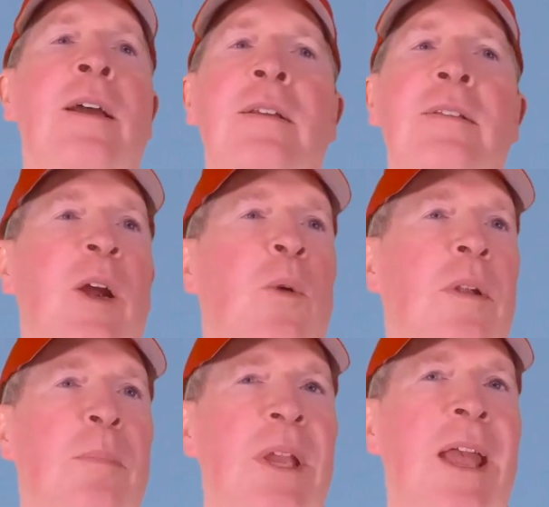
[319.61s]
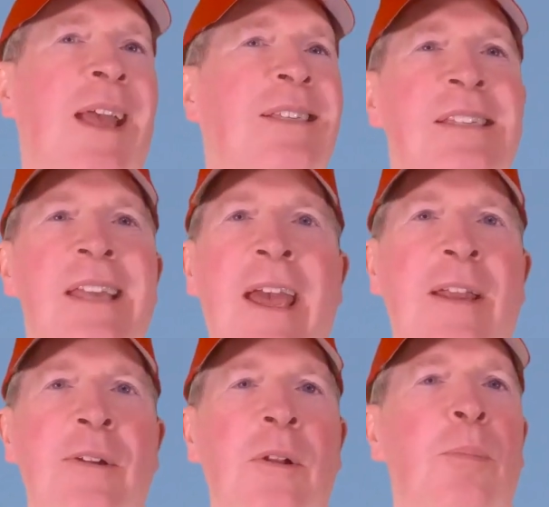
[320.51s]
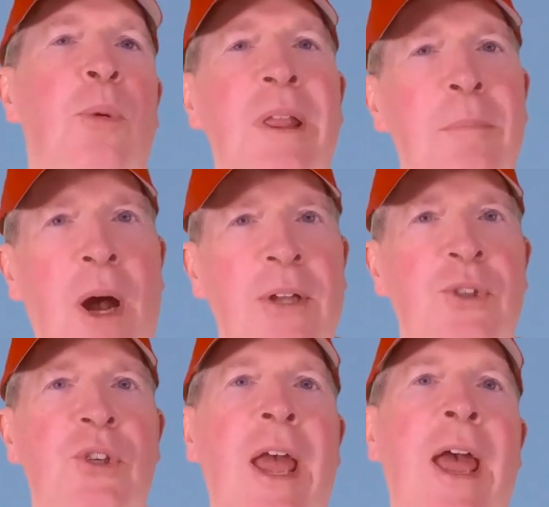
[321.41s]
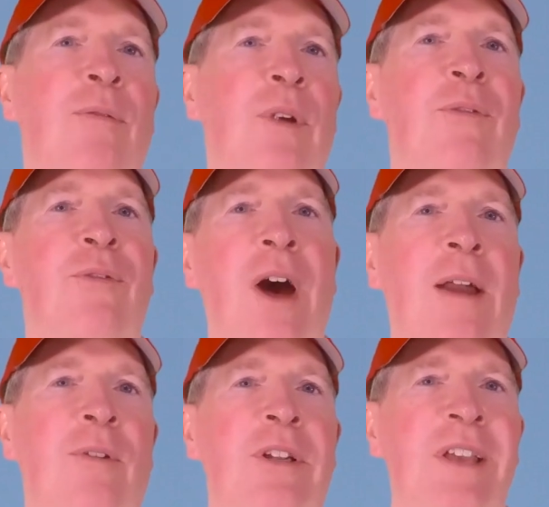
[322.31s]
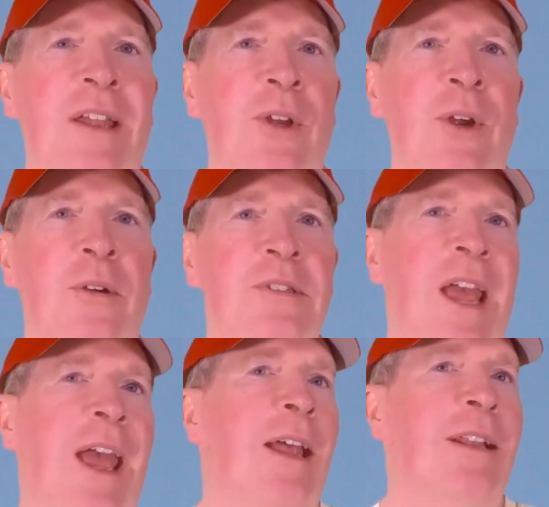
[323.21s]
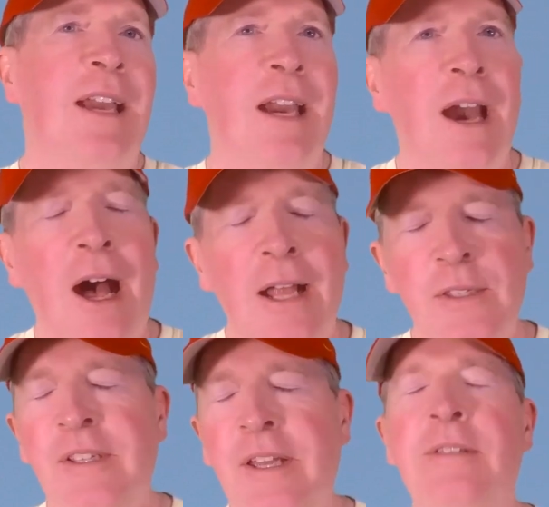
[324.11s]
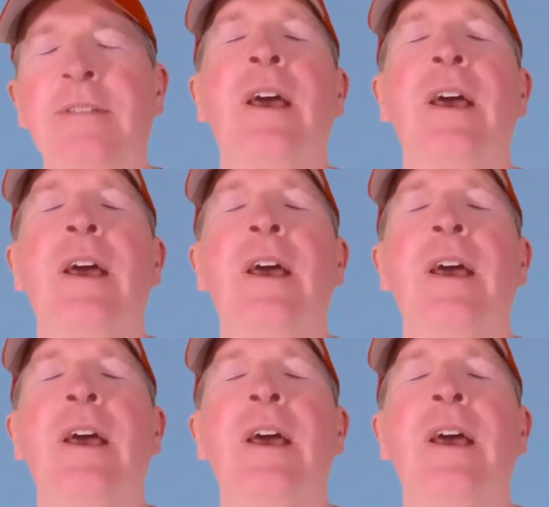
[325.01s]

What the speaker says: there would be a scandal pretty much every 5 or 10 years and constant